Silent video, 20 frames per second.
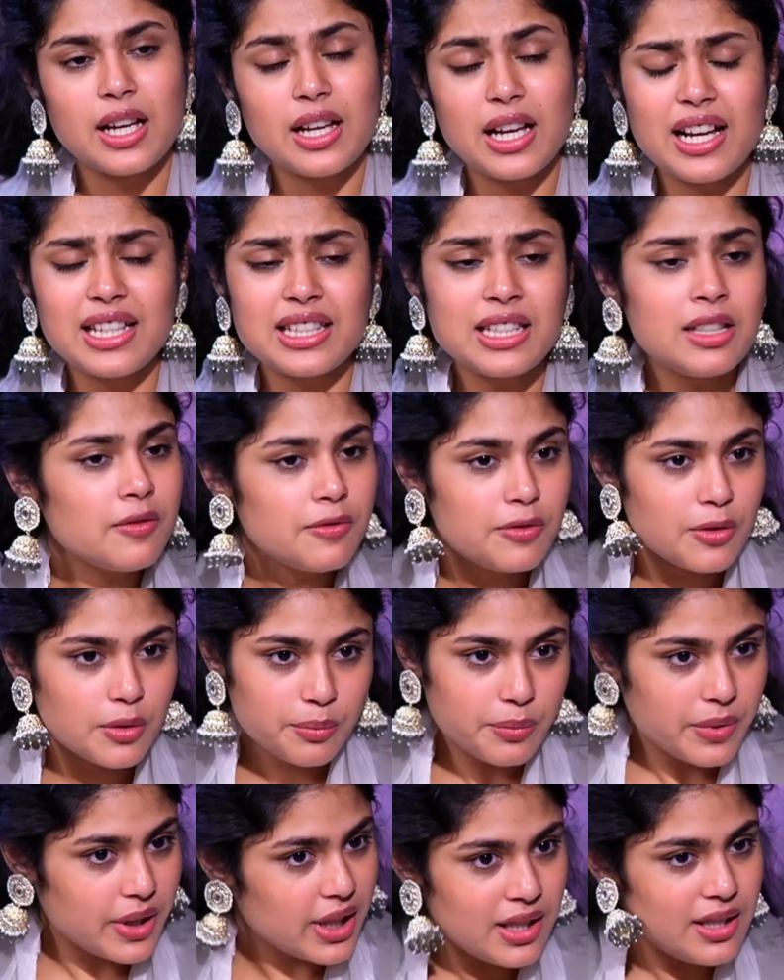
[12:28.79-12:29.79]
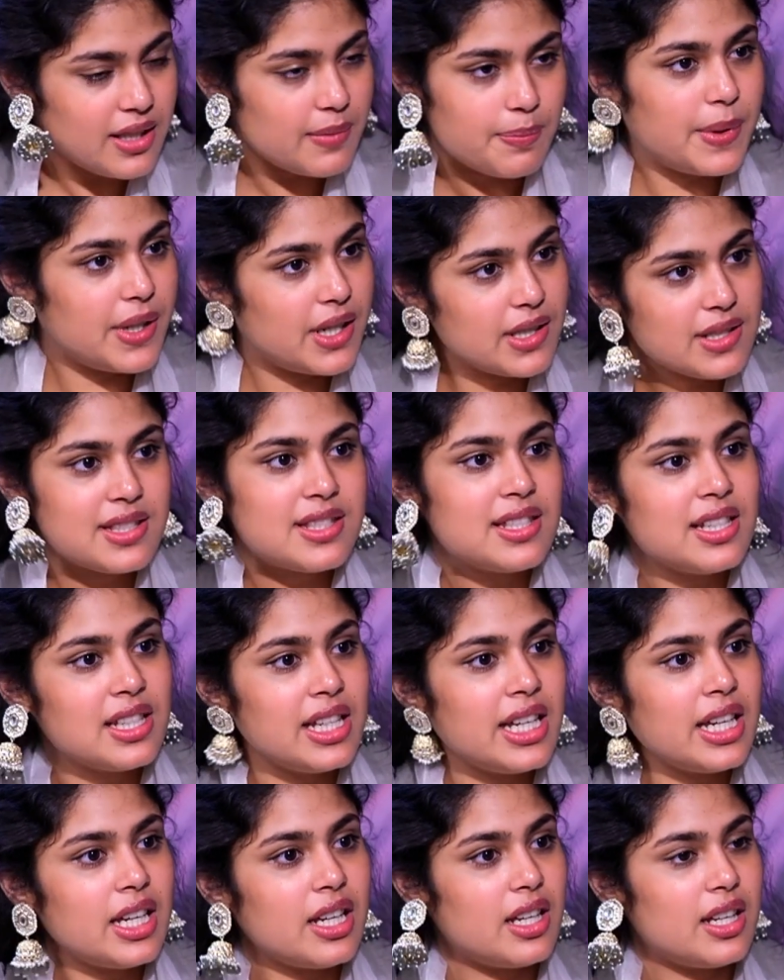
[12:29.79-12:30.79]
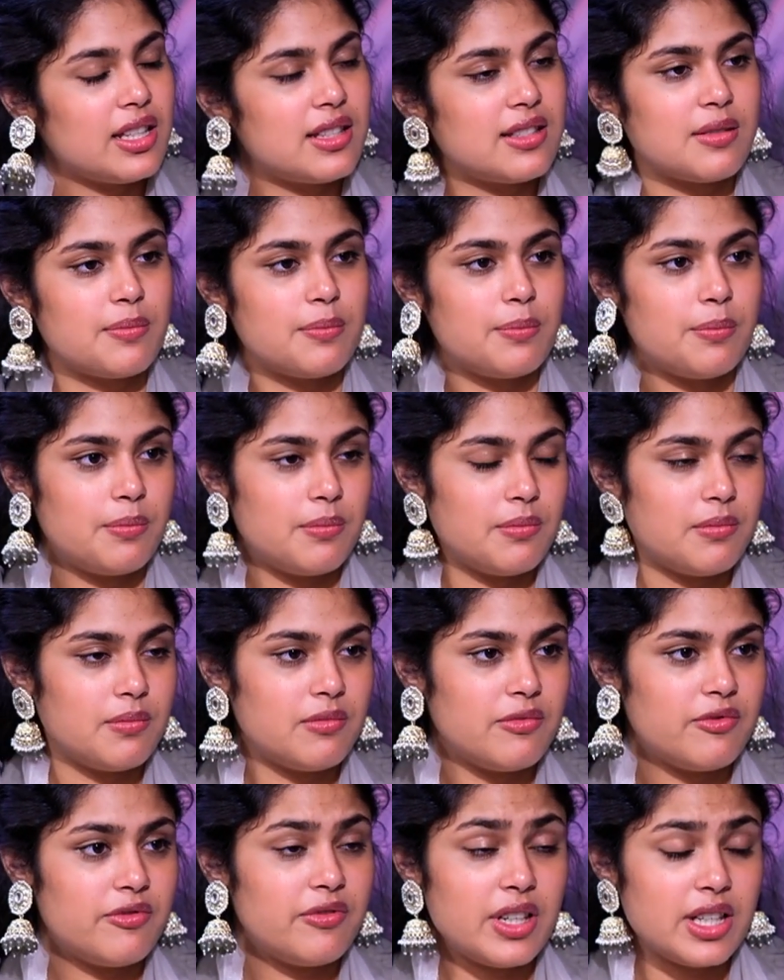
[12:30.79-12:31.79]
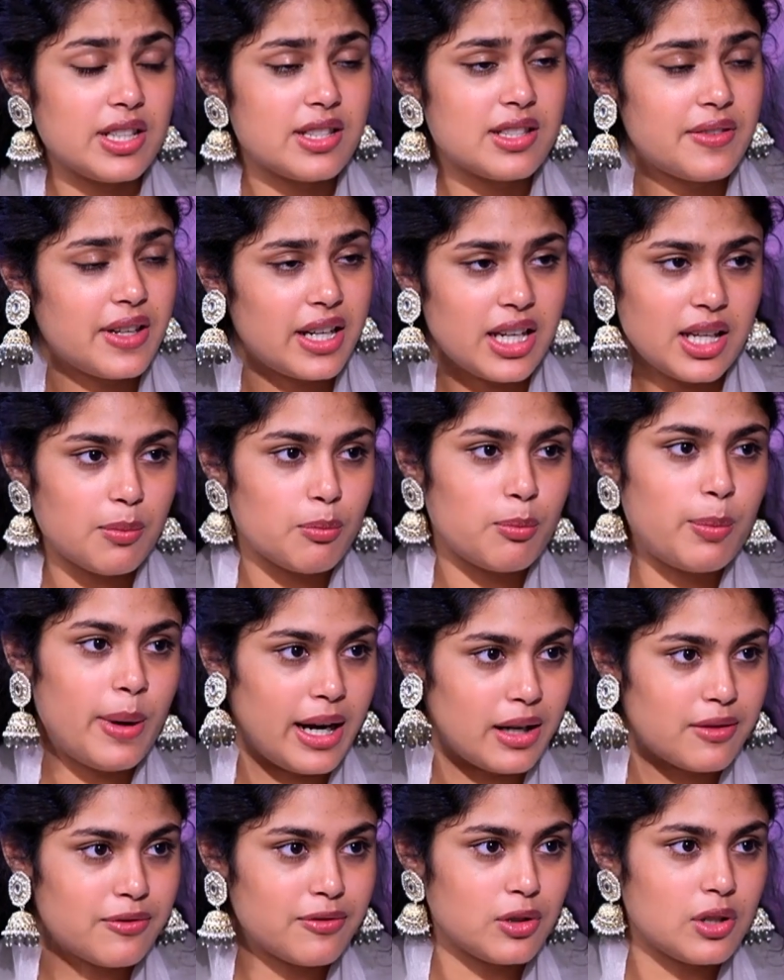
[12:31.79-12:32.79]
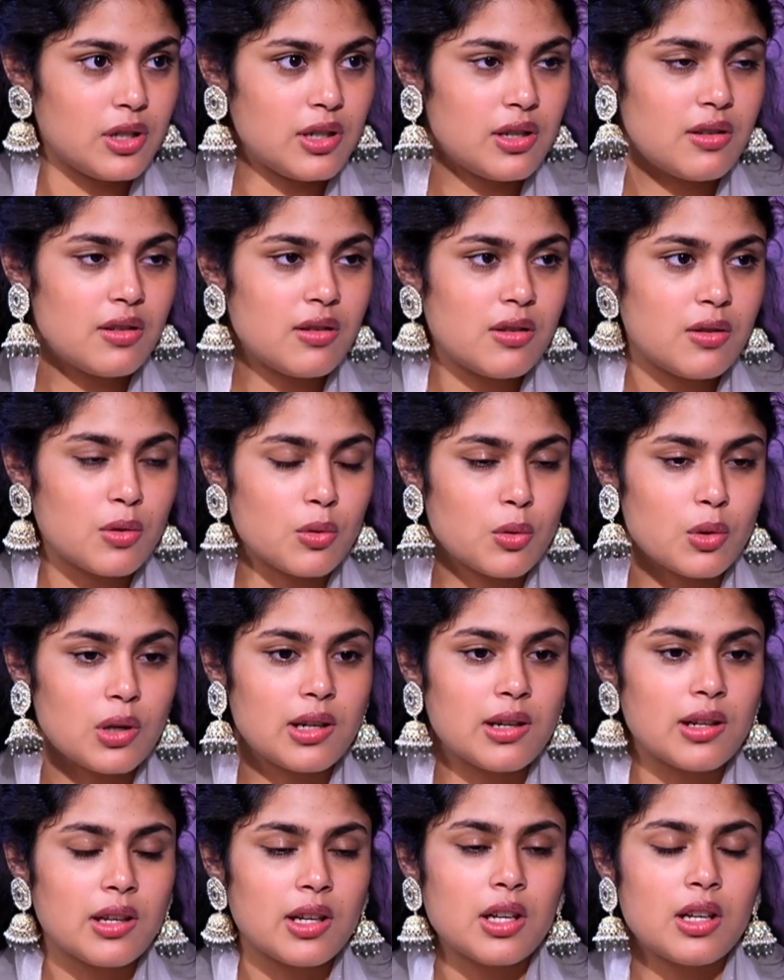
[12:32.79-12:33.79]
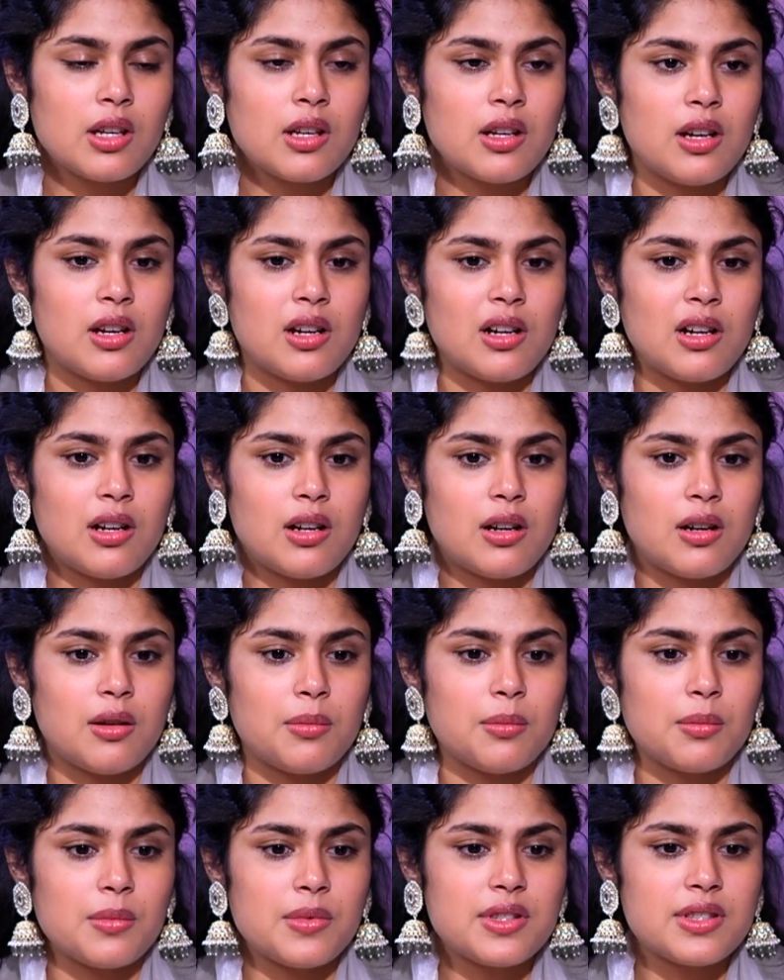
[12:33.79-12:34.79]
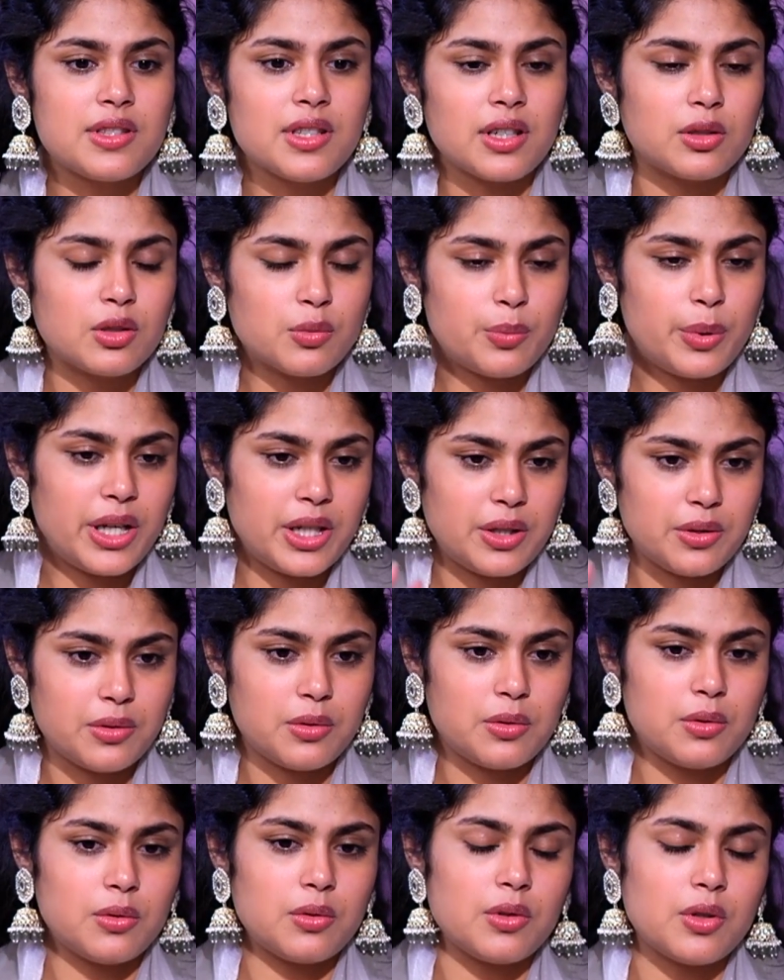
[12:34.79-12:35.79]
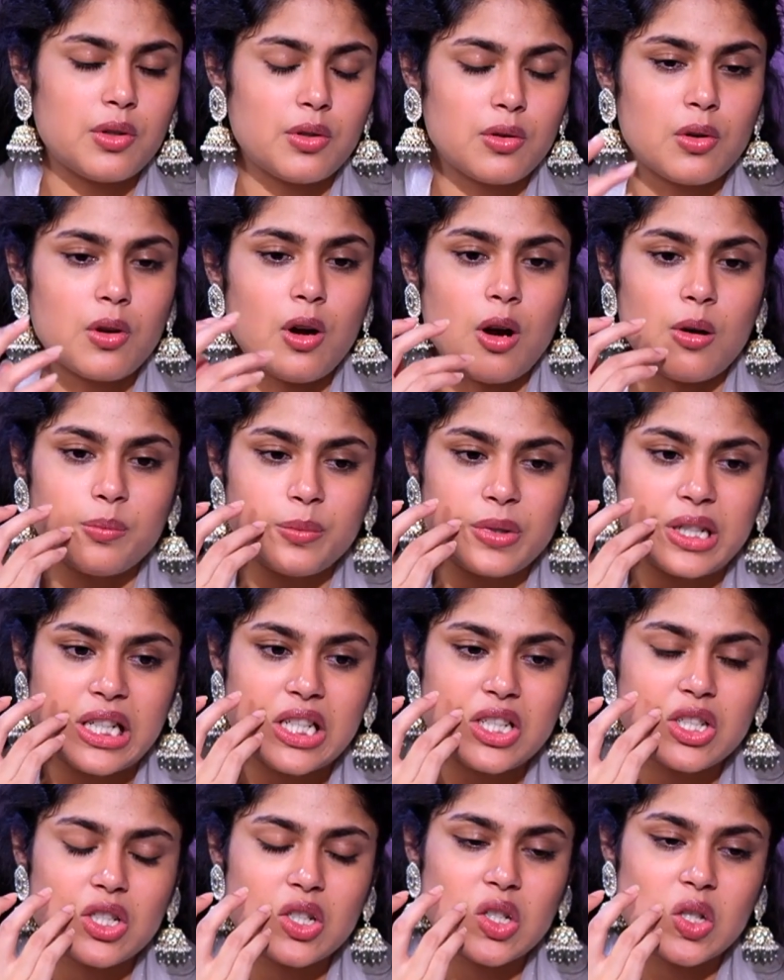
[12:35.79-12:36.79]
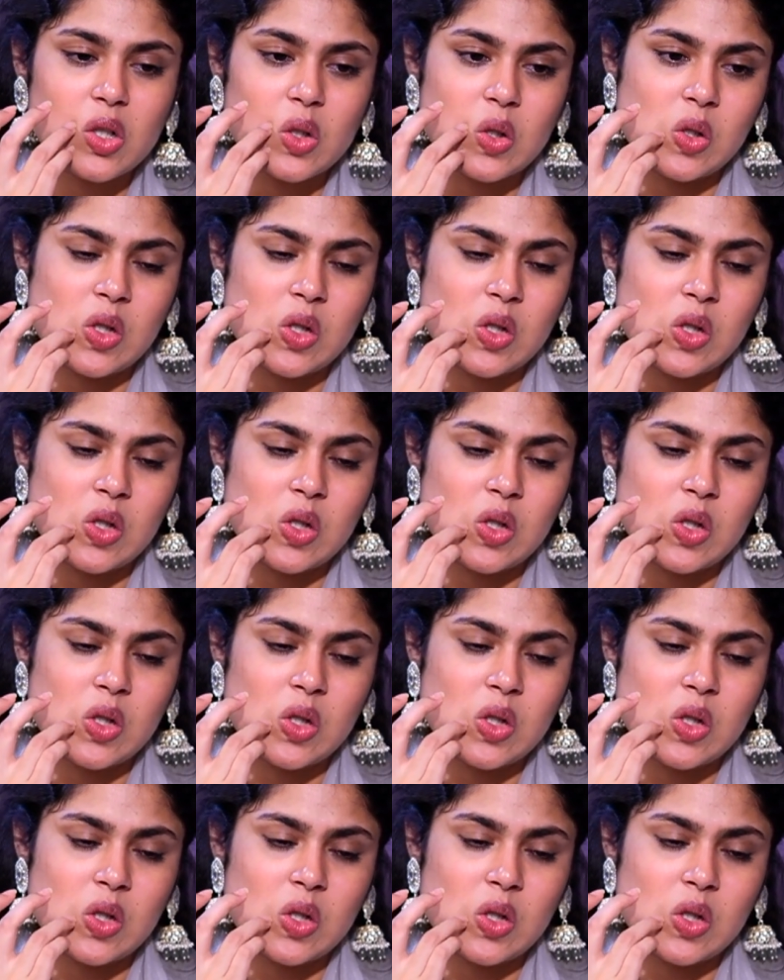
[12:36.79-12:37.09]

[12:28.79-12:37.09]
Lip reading: I think for me personally it's a very impactful role. Sir to patu, you know, combination lo